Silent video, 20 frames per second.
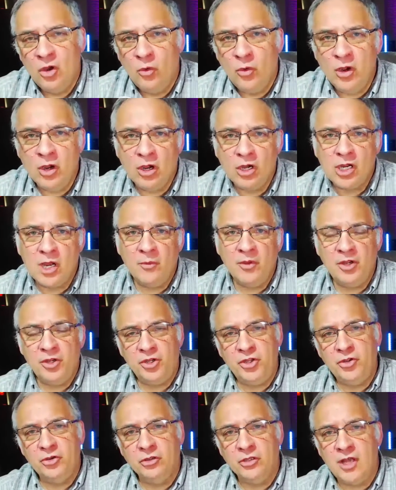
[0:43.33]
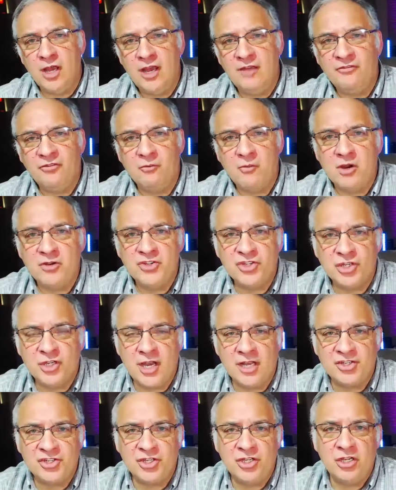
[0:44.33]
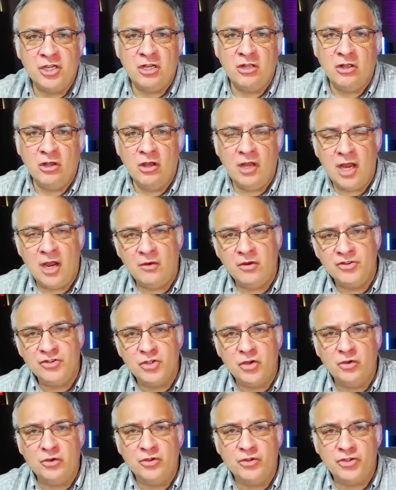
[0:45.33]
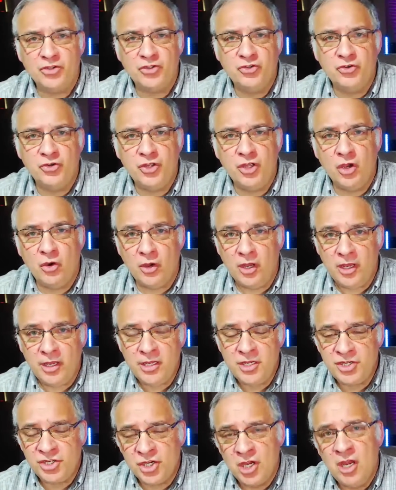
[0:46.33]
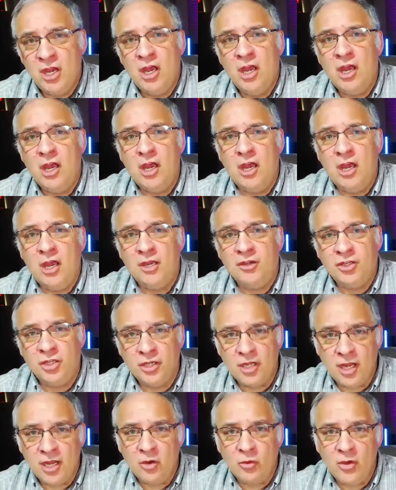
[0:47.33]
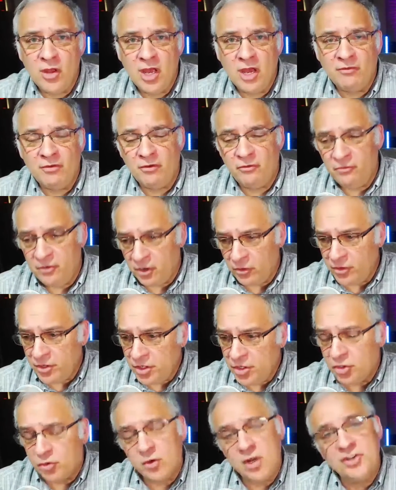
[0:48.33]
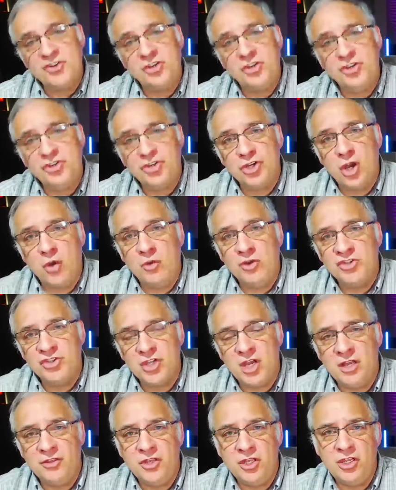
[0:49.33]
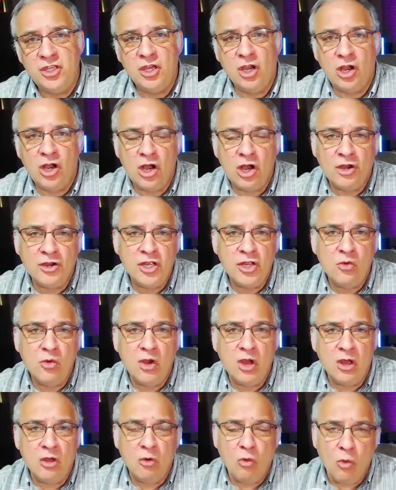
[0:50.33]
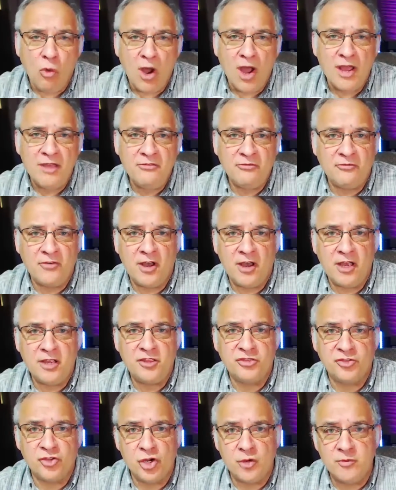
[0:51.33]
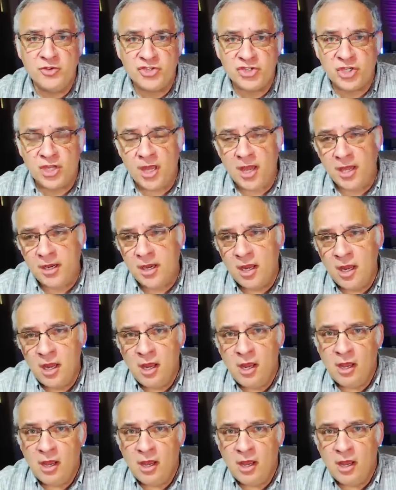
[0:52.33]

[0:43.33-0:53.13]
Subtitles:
We are coming to you live from our Scottsdale, Arizona Studio H, and tonight we have a very interesting show. It's on the Honeywell Wi-Fi Thermostat.